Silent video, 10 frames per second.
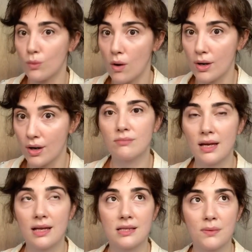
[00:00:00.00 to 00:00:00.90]
water,
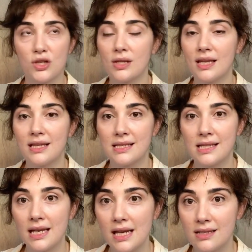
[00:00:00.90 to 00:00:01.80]
especially in this
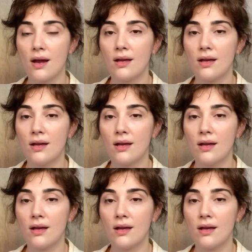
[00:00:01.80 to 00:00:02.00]
heat,